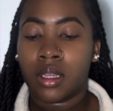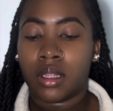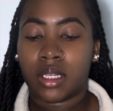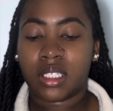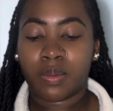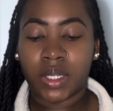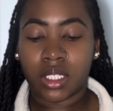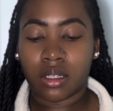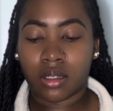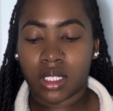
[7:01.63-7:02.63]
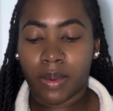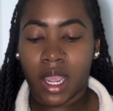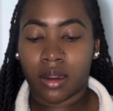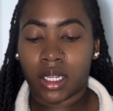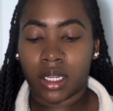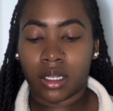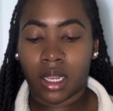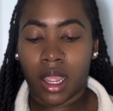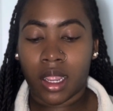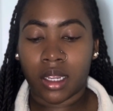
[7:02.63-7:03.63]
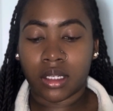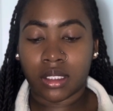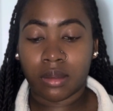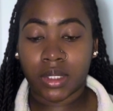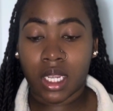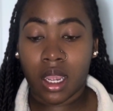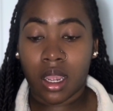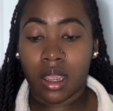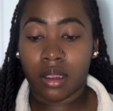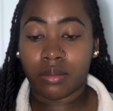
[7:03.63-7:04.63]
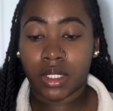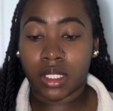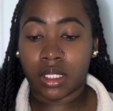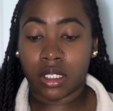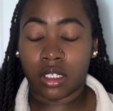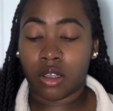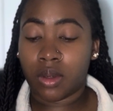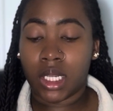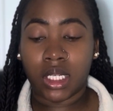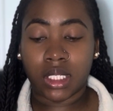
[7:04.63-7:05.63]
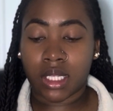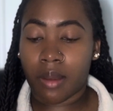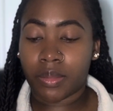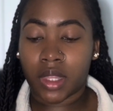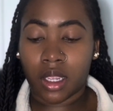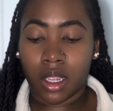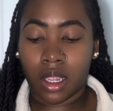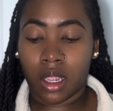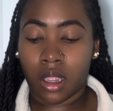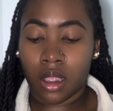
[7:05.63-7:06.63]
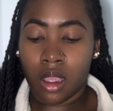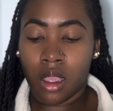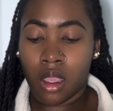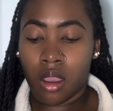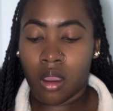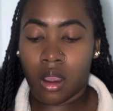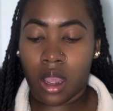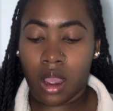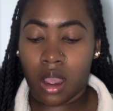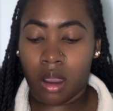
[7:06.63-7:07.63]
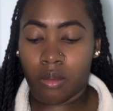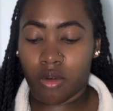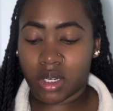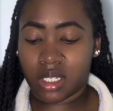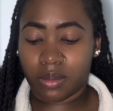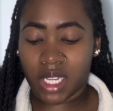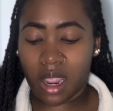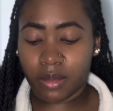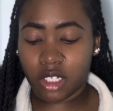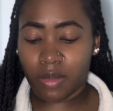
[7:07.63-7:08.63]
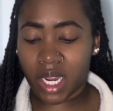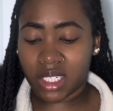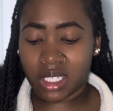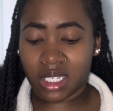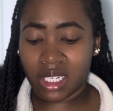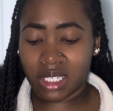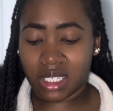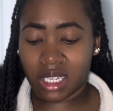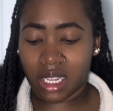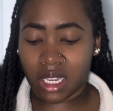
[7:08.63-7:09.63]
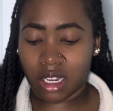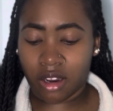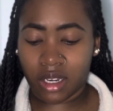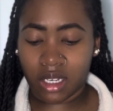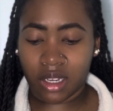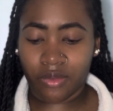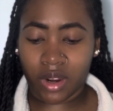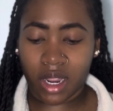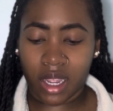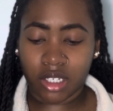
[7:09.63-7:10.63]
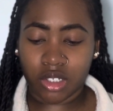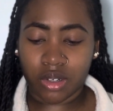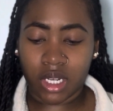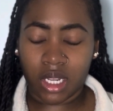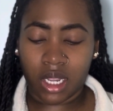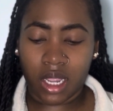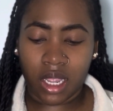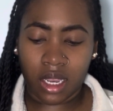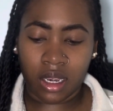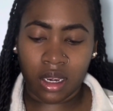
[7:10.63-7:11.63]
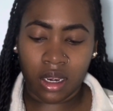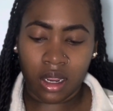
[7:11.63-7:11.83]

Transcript: Let's be adults about it. Like sometimes you eat something, or sometimes you might just get sick. You're in a different country and